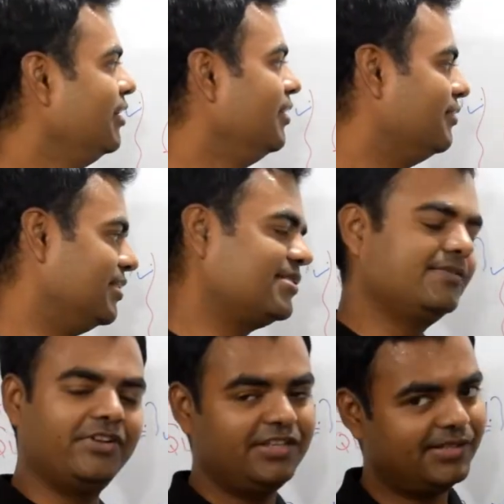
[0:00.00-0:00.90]
this is
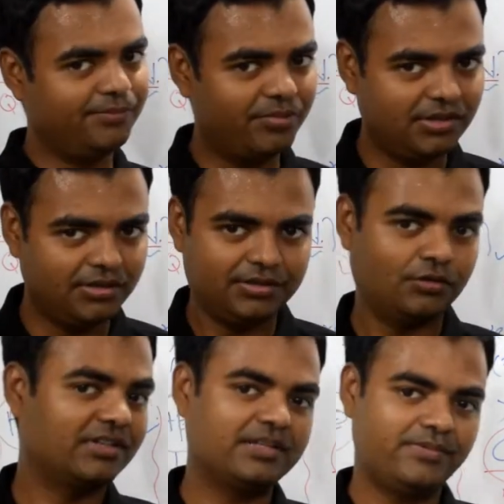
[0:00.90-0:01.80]
very simple,
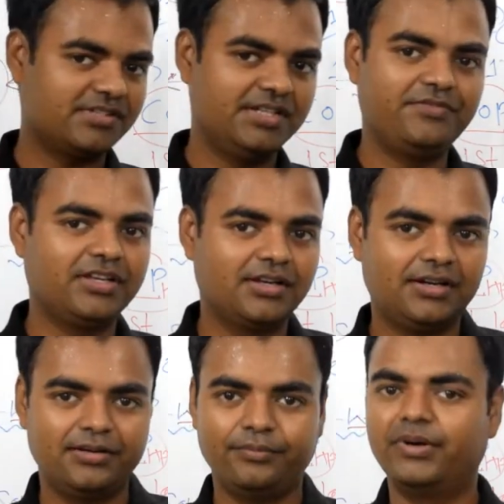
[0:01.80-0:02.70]
not that much difficult,
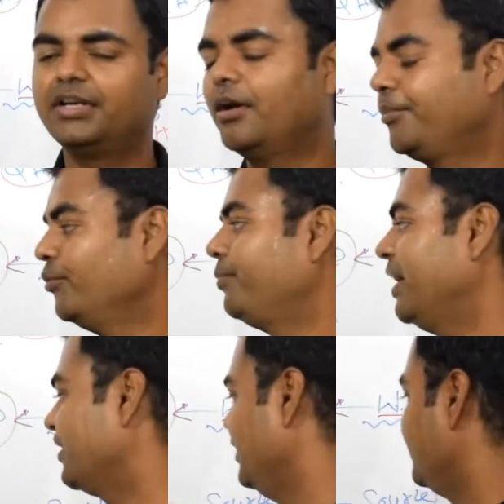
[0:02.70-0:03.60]
but you have to
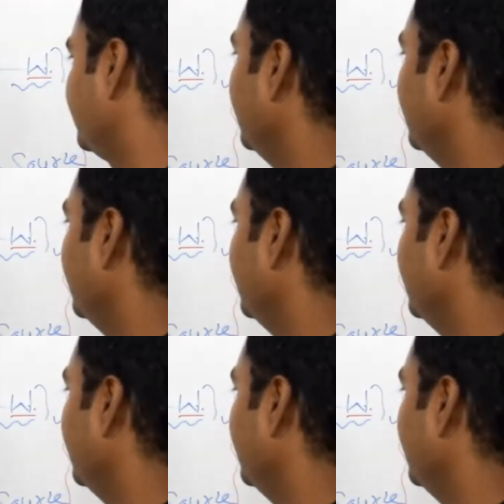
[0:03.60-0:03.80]
practice.